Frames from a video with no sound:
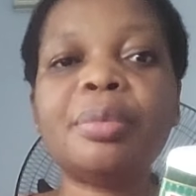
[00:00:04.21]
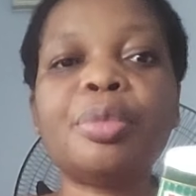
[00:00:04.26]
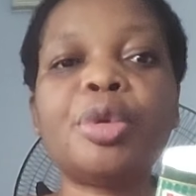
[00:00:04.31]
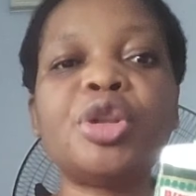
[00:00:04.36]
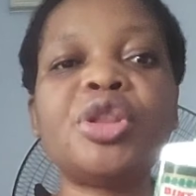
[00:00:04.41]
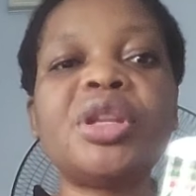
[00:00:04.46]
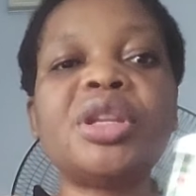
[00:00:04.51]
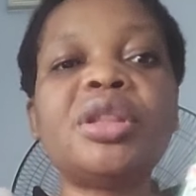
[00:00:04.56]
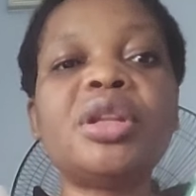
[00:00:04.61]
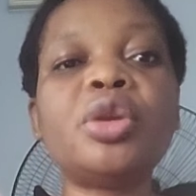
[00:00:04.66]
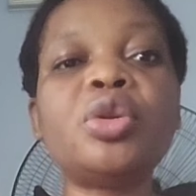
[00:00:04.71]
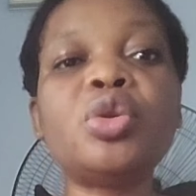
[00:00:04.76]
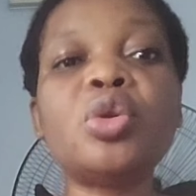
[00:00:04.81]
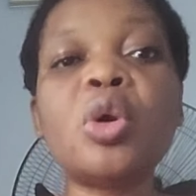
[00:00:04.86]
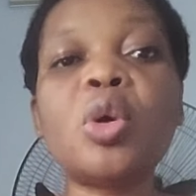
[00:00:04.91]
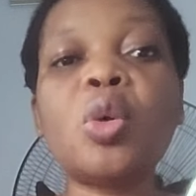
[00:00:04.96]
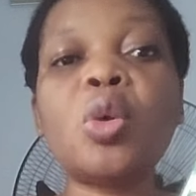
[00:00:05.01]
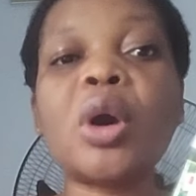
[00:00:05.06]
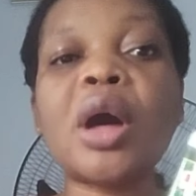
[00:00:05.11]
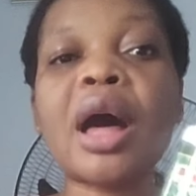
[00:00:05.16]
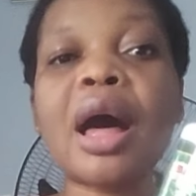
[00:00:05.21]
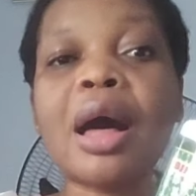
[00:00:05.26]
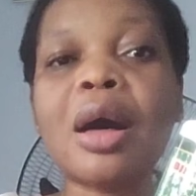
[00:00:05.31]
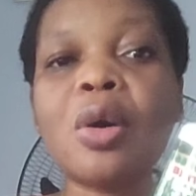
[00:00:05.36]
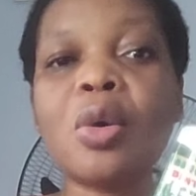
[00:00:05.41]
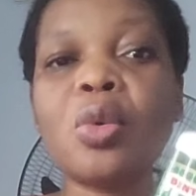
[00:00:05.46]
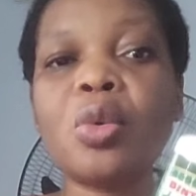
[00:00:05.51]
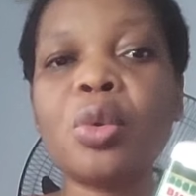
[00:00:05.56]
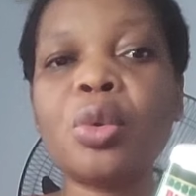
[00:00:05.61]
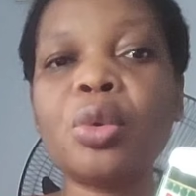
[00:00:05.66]
but they don't know
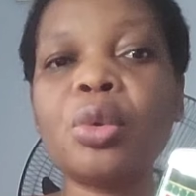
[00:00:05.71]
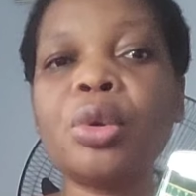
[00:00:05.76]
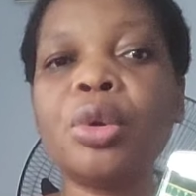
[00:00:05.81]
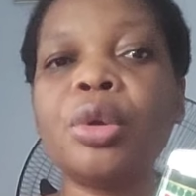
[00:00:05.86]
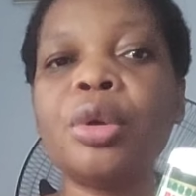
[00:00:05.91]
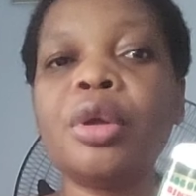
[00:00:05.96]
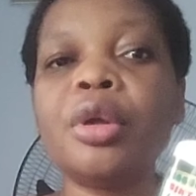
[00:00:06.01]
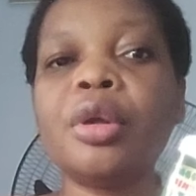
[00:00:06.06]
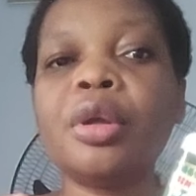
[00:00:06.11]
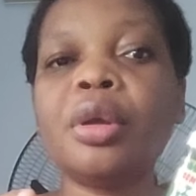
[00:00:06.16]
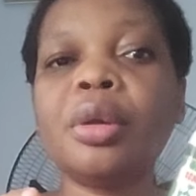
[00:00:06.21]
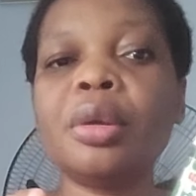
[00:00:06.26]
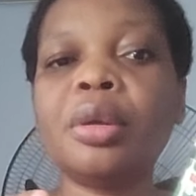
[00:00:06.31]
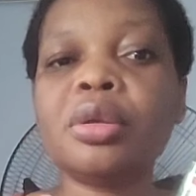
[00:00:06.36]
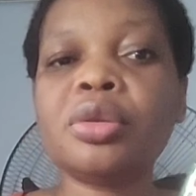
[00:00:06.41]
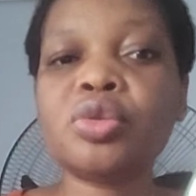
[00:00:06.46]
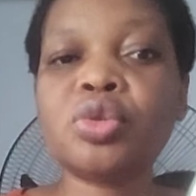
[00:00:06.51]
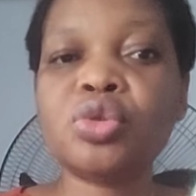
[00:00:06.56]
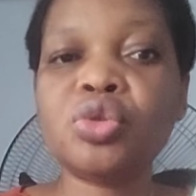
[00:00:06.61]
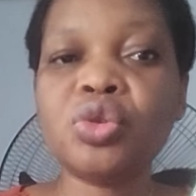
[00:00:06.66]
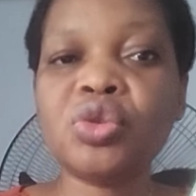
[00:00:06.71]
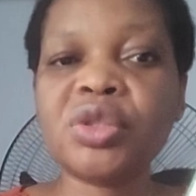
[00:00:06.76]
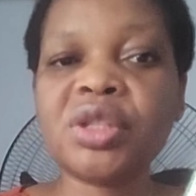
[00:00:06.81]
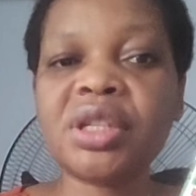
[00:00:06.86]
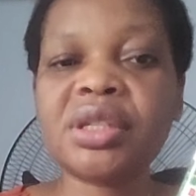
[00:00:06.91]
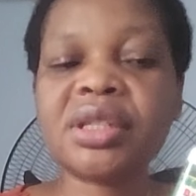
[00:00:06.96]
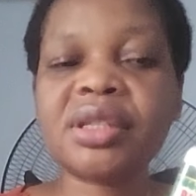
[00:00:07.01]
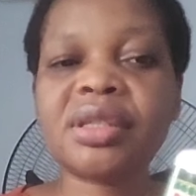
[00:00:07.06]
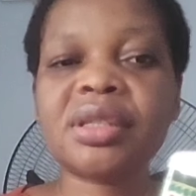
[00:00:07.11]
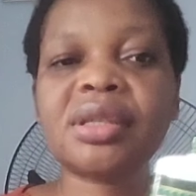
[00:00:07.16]
how to use
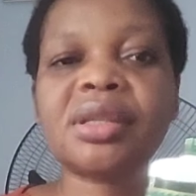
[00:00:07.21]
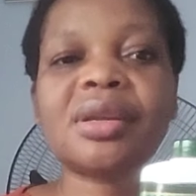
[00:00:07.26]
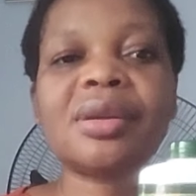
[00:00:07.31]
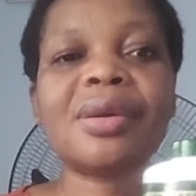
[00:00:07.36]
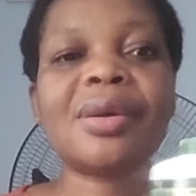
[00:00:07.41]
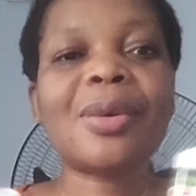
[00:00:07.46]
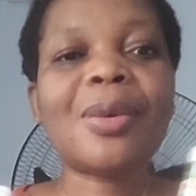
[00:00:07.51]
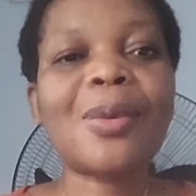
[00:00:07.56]
it.